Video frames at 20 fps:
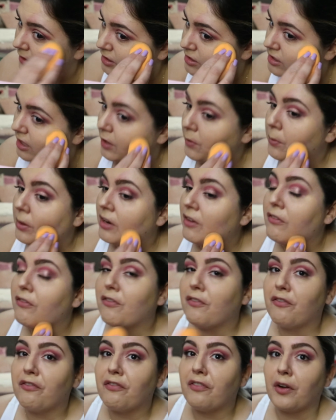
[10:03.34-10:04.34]
this like when it
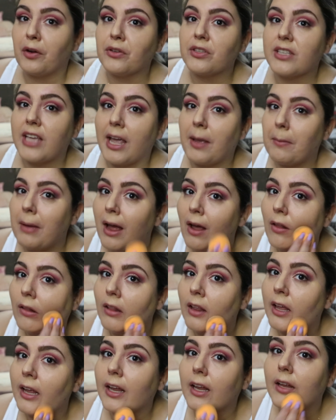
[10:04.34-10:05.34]
first came out,
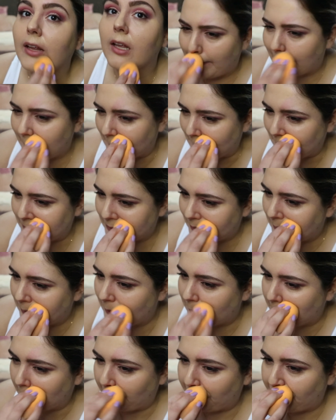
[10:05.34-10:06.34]
like I want to say
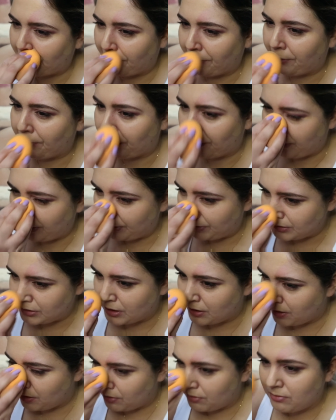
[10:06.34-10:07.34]
like 2 years
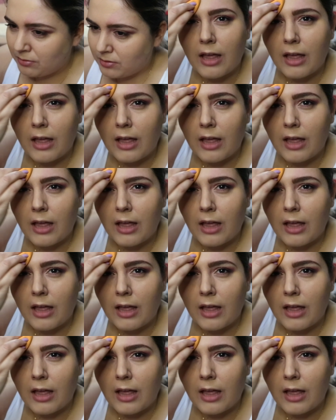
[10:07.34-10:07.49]
ago.